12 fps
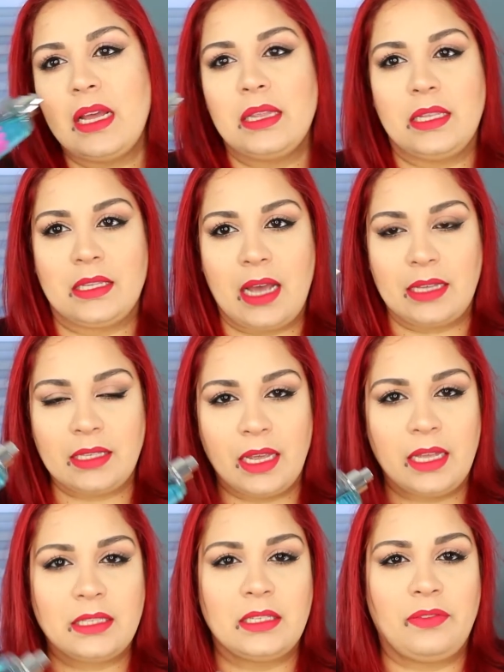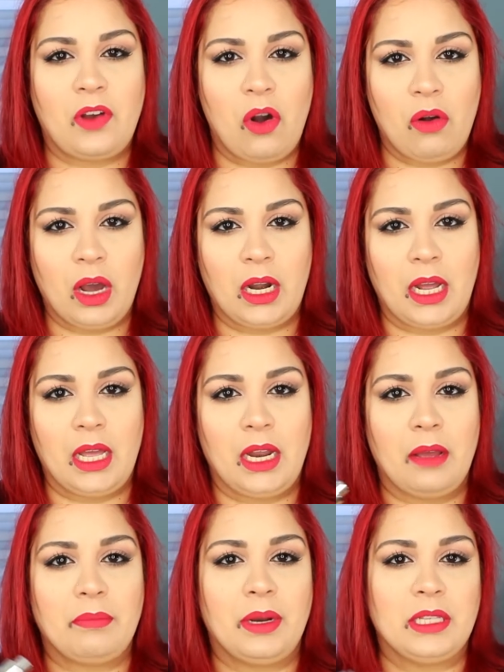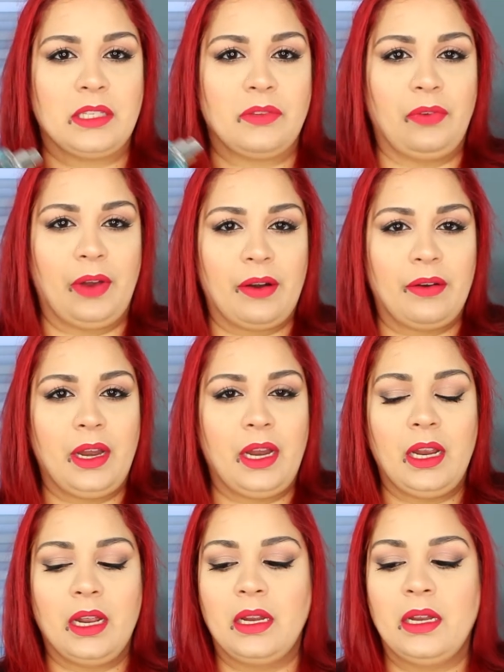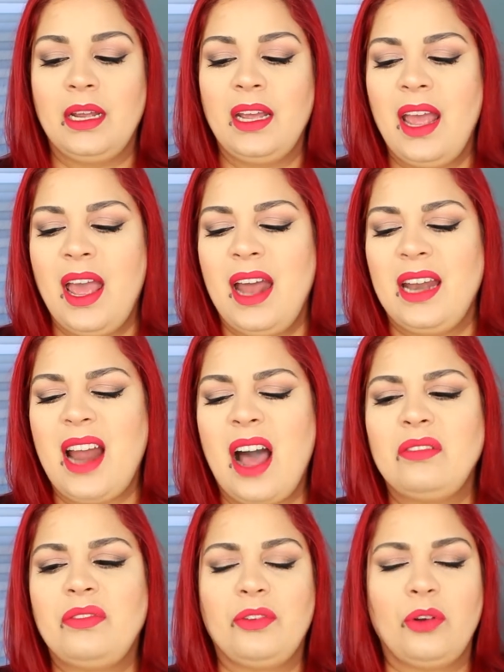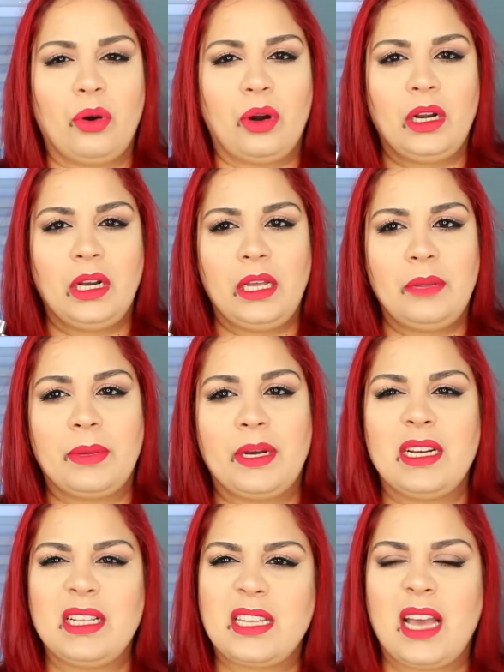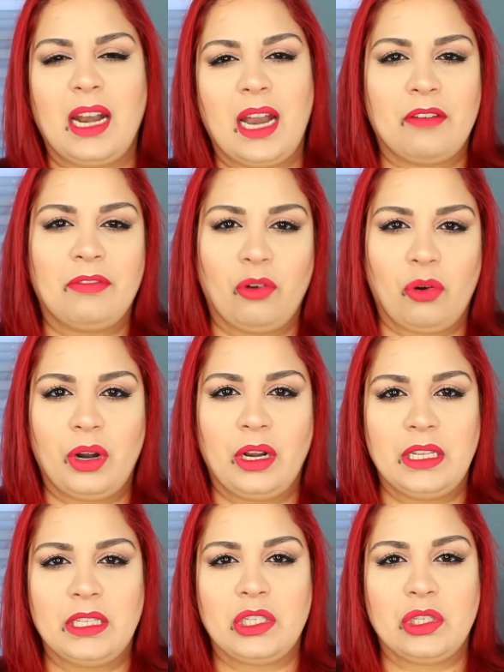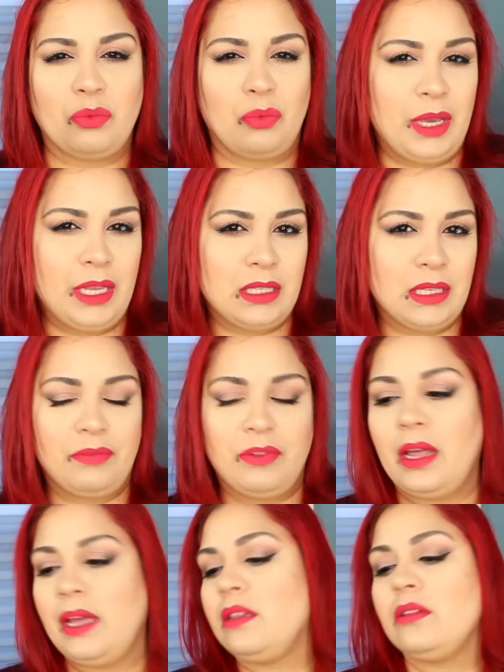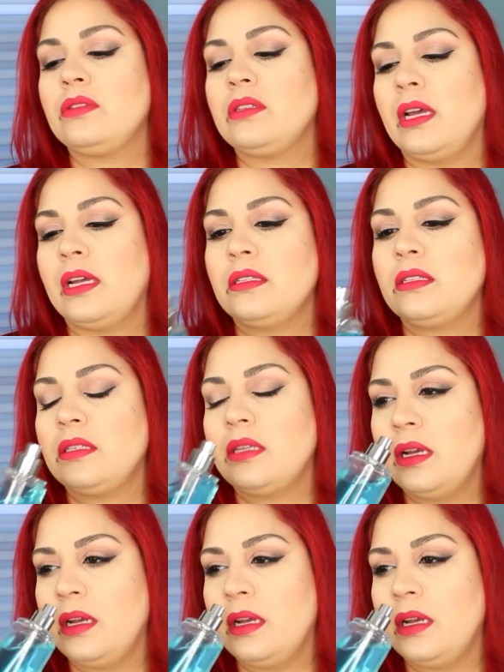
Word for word: this has a hint of coconut in it, but it's very... not florally, but it is kind of like florally sweet if you like those scents.